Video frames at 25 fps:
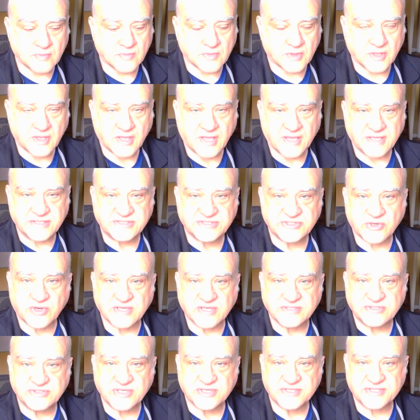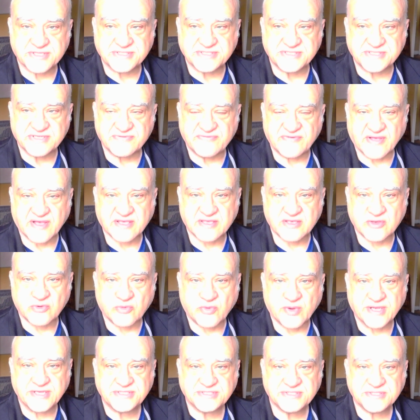Okay, so I took this
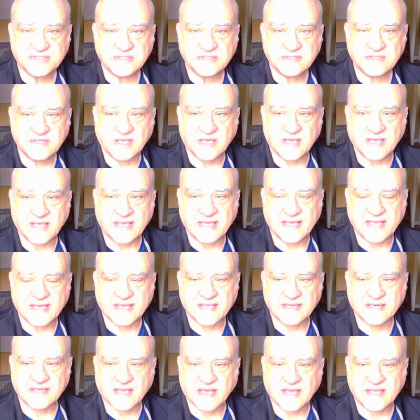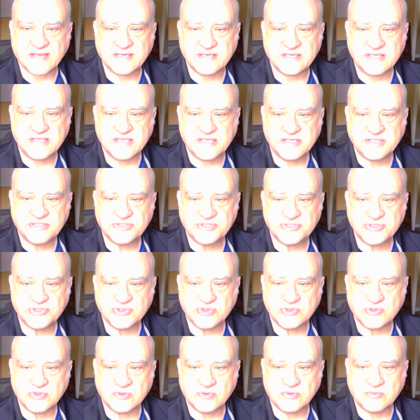evaluation and I need to
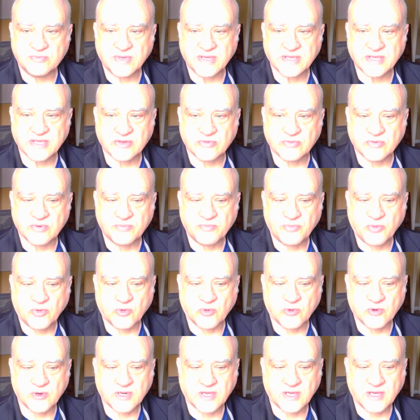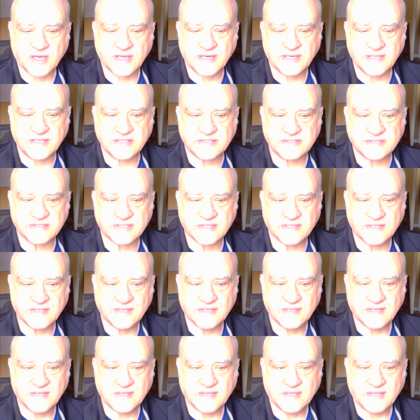make a report on it.
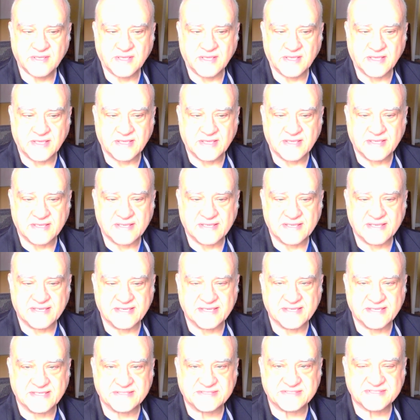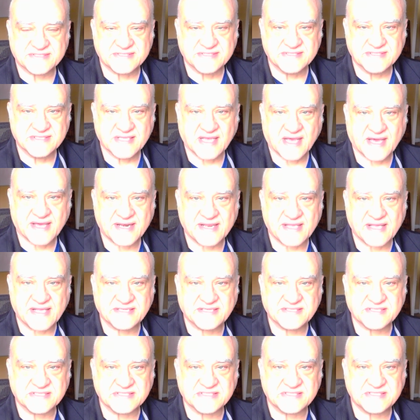It's not as
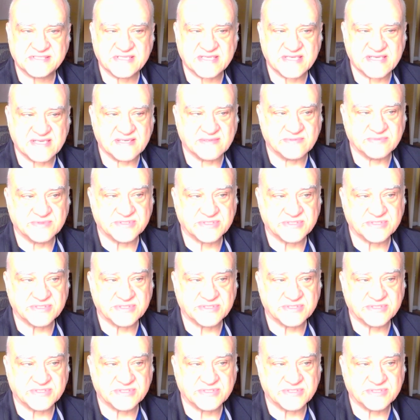it seems.